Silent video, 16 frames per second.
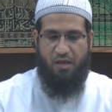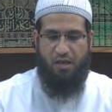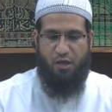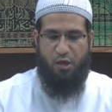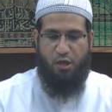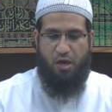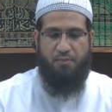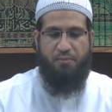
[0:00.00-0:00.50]

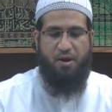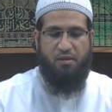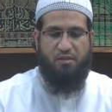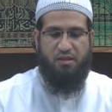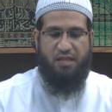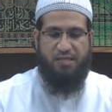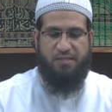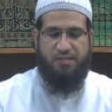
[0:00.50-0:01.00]
Among the
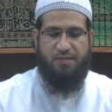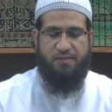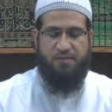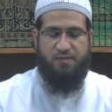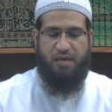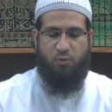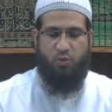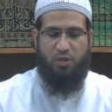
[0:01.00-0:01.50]
lessons
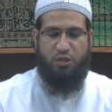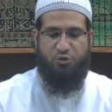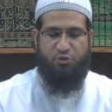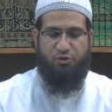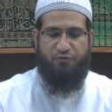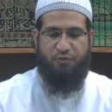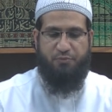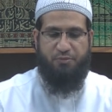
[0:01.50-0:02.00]
that we learn
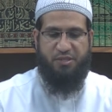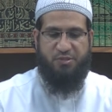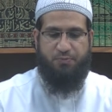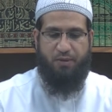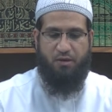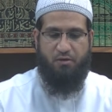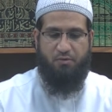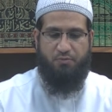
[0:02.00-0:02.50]
from this
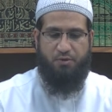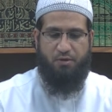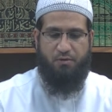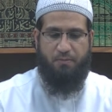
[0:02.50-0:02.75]
parable